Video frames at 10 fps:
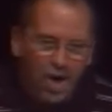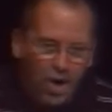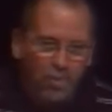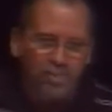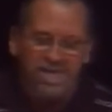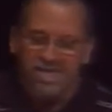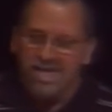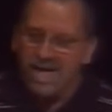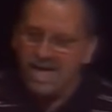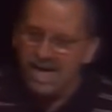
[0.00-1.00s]
and
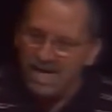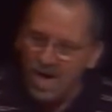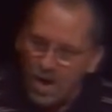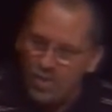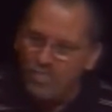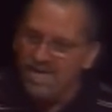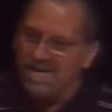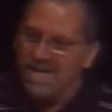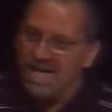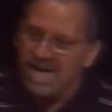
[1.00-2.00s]
hoping and
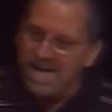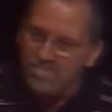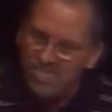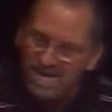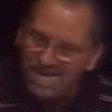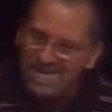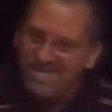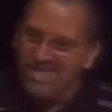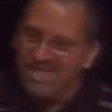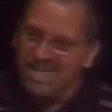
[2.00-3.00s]
hoping and
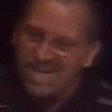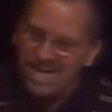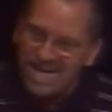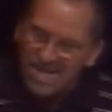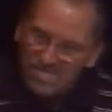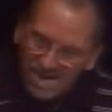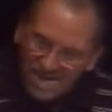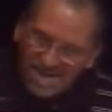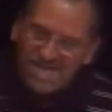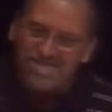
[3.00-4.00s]
believing and
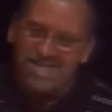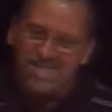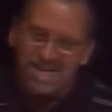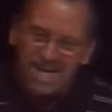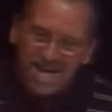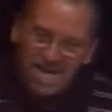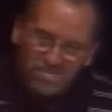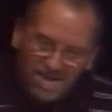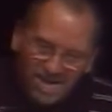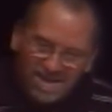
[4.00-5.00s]
believing
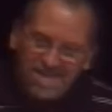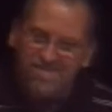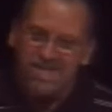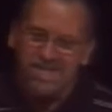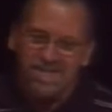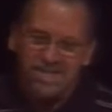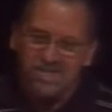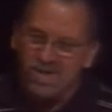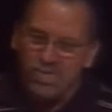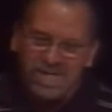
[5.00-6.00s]
and believing.
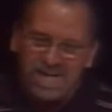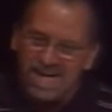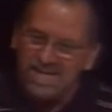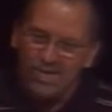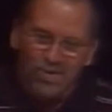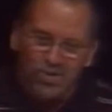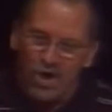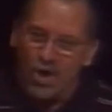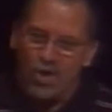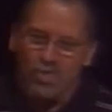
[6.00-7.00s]
See, we can't
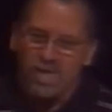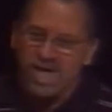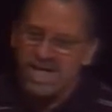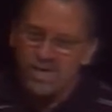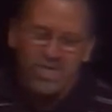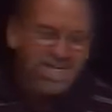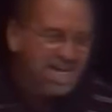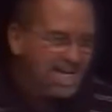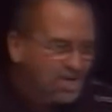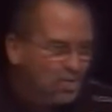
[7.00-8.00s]
lose hope and
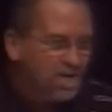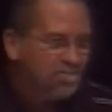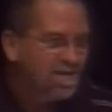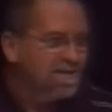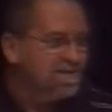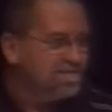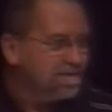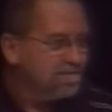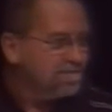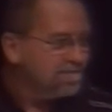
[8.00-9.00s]
we can't quit
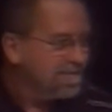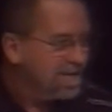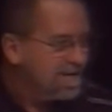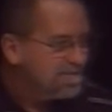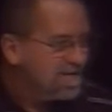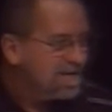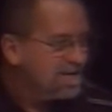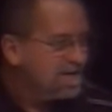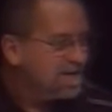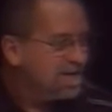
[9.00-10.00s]
believing.
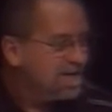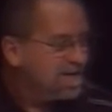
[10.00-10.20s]
Amen.